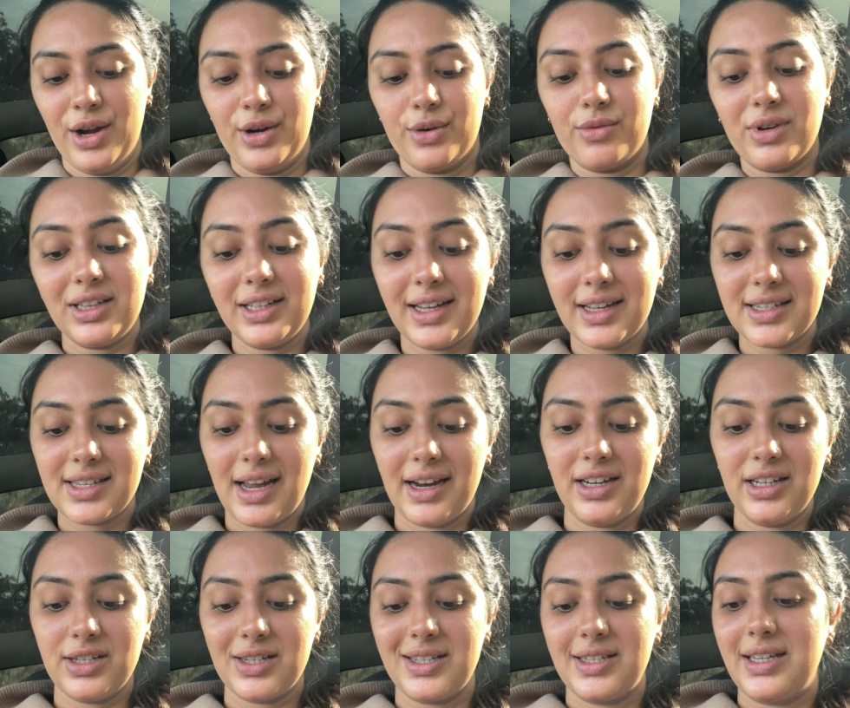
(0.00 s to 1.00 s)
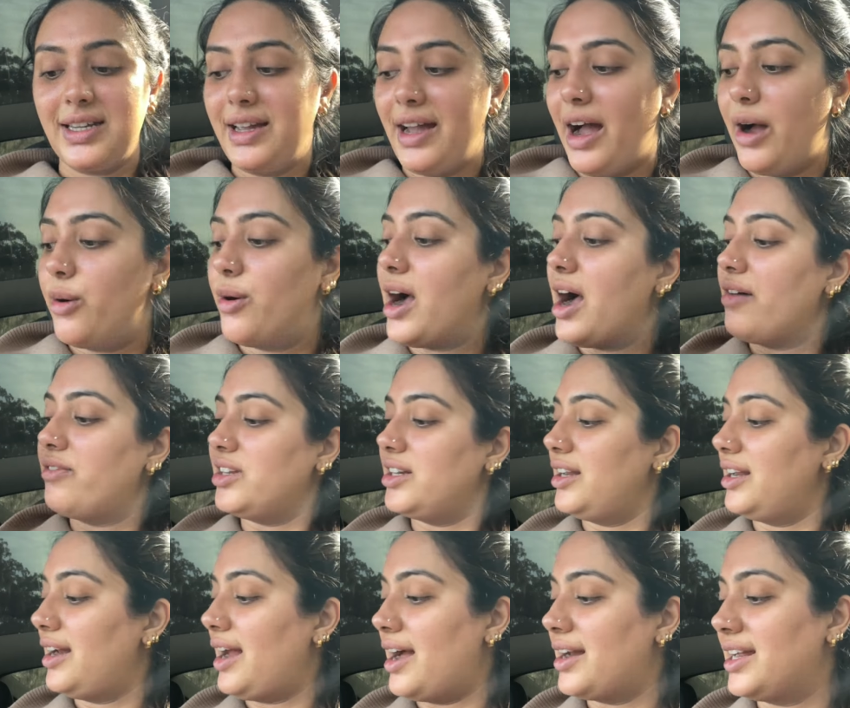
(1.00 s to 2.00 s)
Really excited to see how Avan
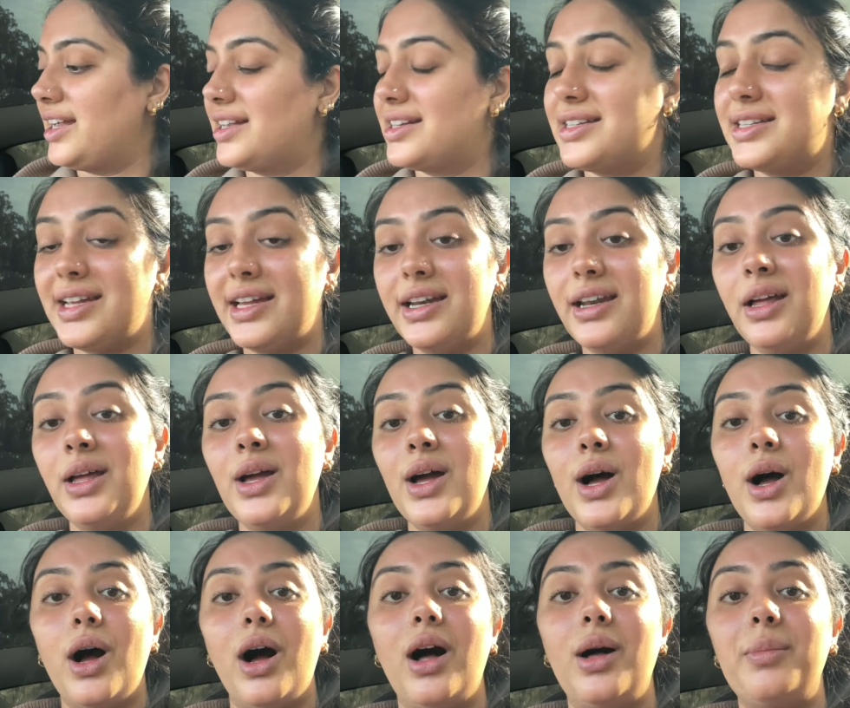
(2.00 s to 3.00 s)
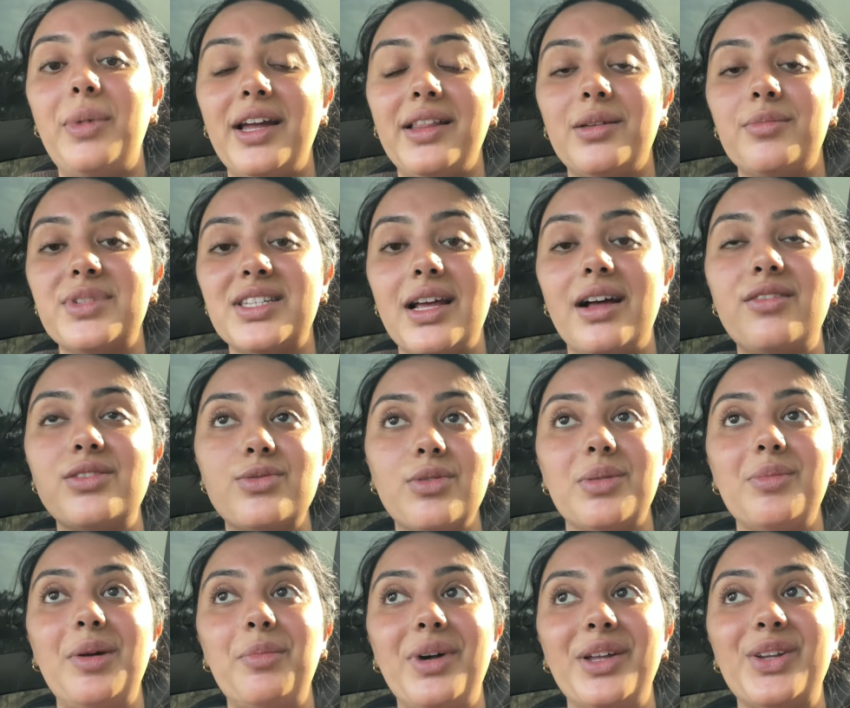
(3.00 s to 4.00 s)
and Anik did all by themselves with
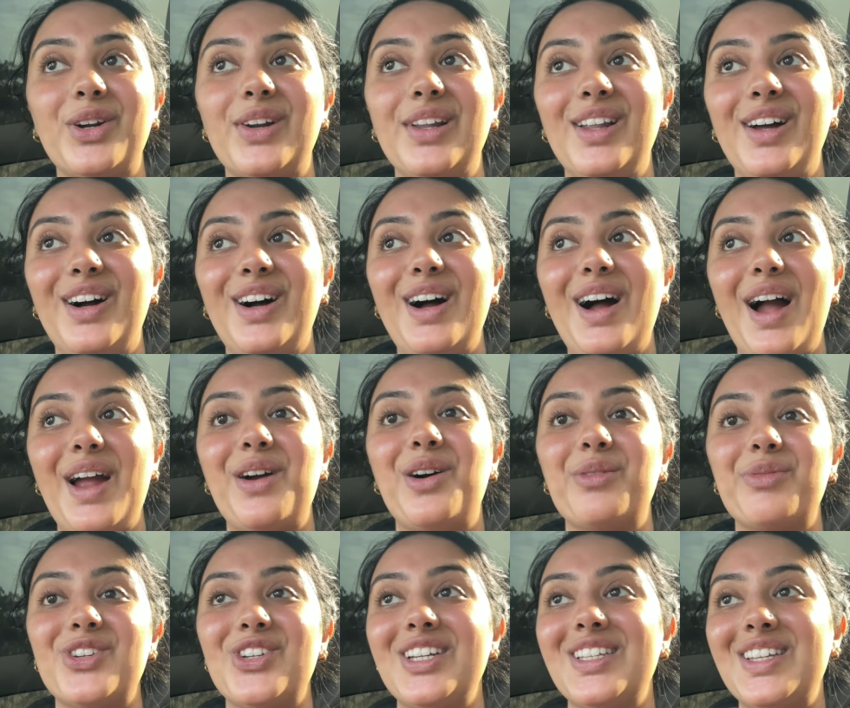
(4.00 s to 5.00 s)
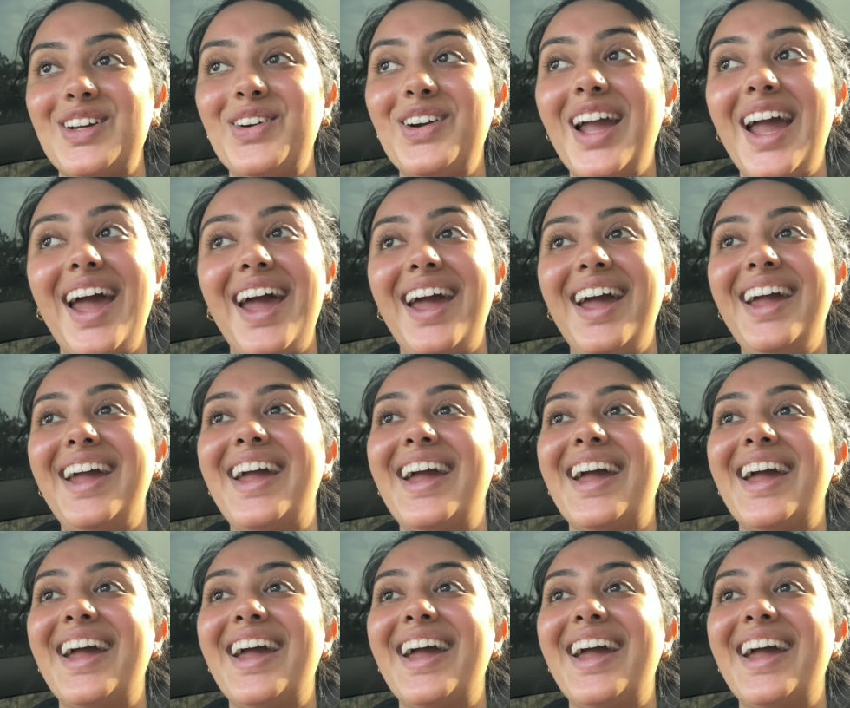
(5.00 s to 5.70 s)
my mother-in-law. I hope she's okay.